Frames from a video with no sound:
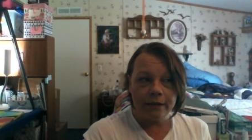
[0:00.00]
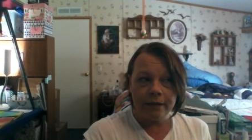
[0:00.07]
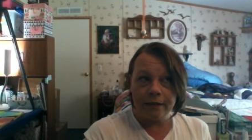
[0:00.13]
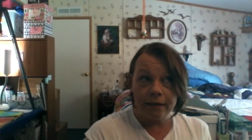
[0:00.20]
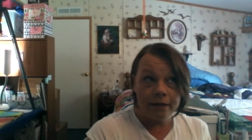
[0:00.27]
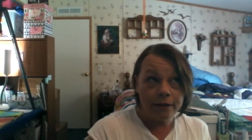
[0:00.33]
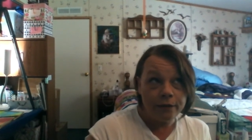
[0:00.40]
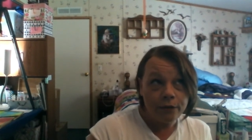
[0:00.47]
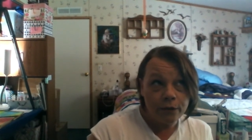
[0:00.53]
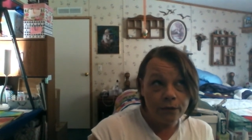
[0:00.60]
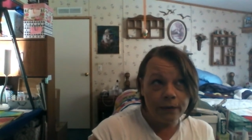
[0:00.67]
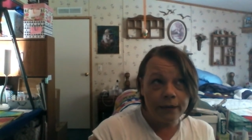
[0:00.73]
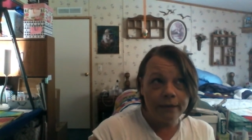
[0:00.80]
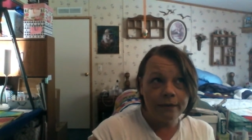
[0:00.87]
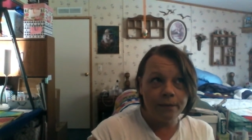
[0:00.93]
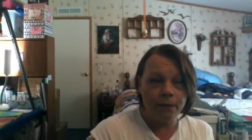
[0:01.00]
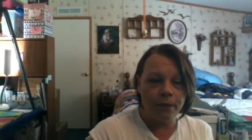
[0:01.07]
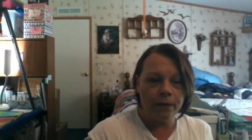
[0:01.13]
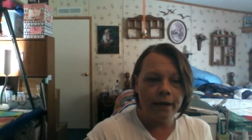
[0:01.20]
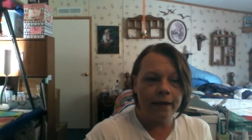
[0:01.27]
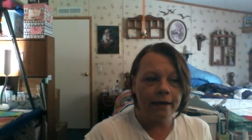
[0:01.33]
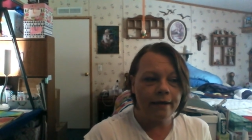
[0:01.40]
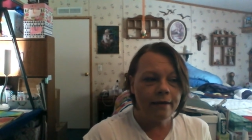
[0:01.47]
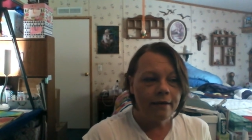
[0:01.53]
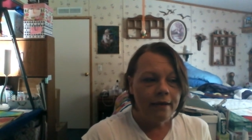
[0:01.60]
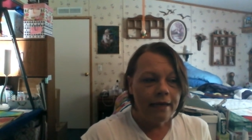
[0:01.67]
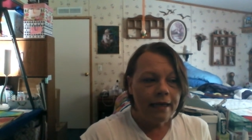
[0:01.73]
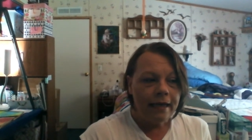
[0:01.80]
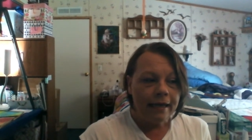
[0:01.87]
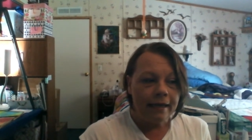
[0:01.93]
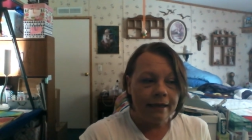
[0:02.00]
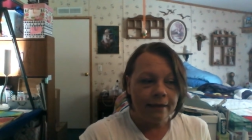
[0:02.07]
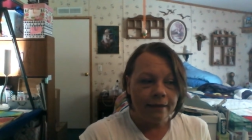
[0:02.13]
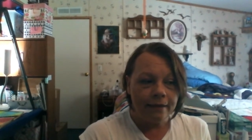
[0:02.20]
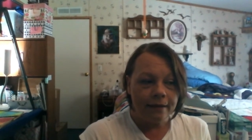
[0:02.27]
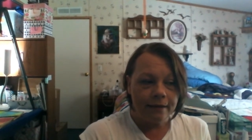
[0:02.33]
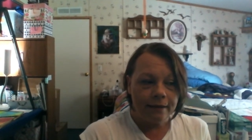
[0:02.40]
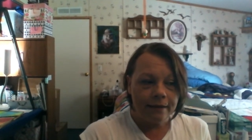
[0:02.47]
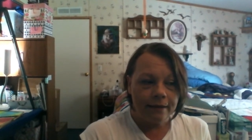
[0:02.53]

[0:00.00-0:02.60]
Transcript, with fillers: is Dunkin' Donuts Mocha, and